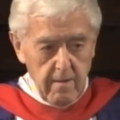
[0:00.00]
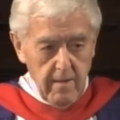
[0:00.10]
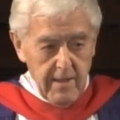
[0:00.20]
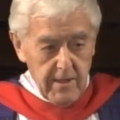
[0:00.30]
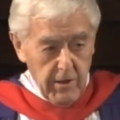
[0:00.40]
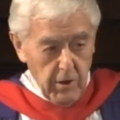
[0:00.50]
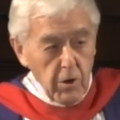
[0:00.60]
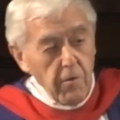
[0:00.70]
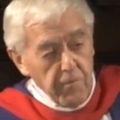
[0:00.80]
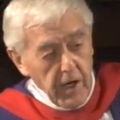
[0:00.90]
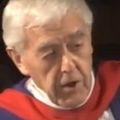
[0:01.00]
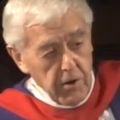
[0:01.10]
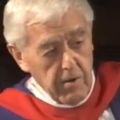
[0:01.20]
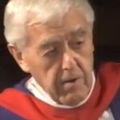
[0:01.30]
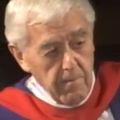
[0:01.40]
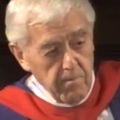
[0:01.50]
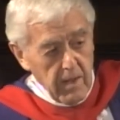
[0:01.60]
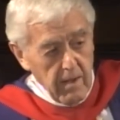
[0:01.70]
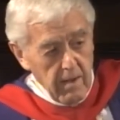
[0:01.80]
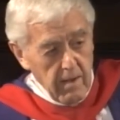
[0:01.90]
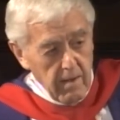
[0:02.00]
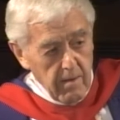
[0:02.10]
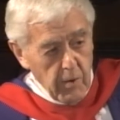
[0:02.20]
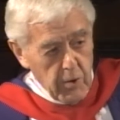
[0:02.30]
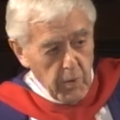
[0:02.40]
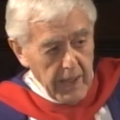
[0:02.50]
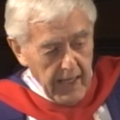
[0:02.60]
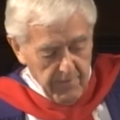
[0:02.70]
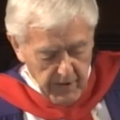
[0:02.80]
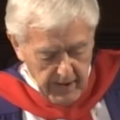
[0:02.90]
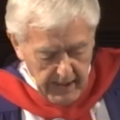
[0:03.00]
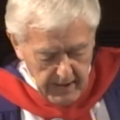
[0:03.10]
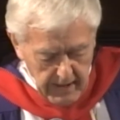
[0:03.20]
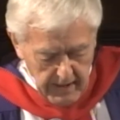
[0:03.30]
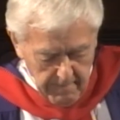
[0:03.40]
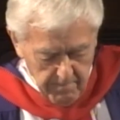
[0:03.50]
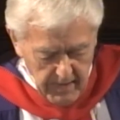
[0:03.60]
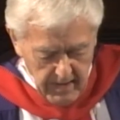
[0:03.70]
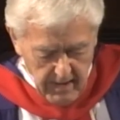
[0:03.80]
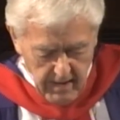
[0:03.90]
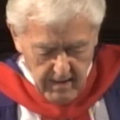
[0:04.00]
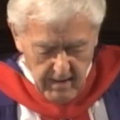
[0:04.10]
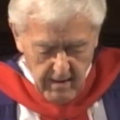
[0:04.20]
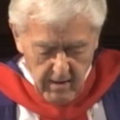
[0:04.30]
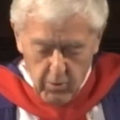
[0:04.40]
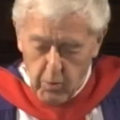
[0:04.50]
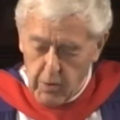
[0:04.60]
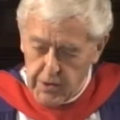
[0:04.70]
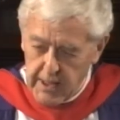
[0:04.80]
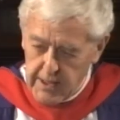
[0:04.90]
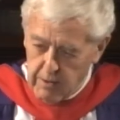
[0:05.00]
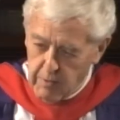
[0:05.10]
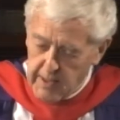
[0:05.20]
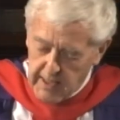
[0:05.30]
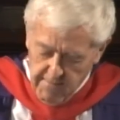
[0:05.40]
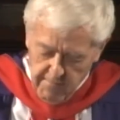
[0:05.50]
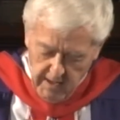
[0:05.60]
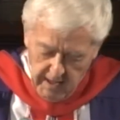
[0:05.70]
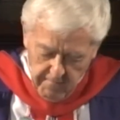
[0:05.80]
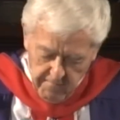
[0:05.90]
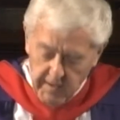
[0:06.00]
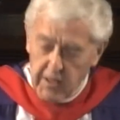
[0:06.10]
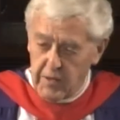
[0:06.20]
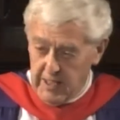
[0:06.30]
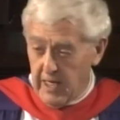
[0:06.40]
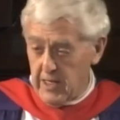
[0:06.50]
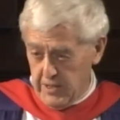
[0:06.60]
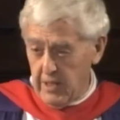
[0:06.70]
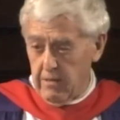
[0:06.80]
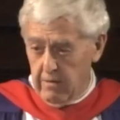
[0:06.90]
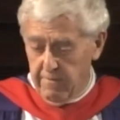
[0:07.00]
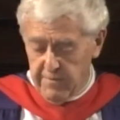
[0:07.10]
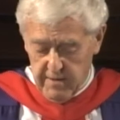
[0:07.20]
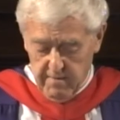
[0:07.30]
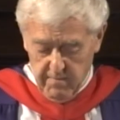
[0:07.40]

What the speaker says: So the new faith which we advocate here calls us to recover a faith in ourselves,